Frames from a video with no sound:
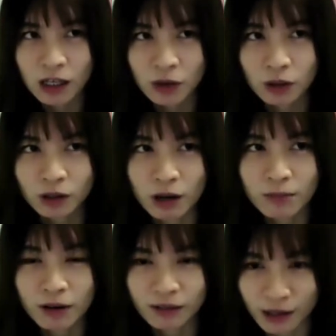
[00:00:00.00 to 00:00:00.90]
we talk
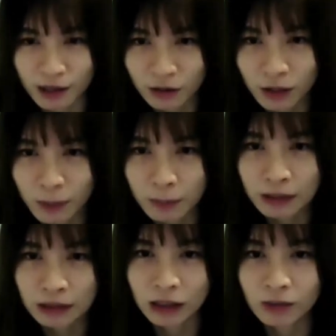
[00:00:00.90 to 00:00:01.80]
about salary, people
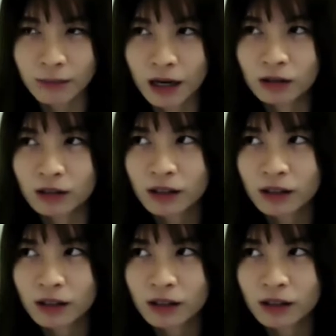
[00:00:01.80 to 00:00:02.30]
think about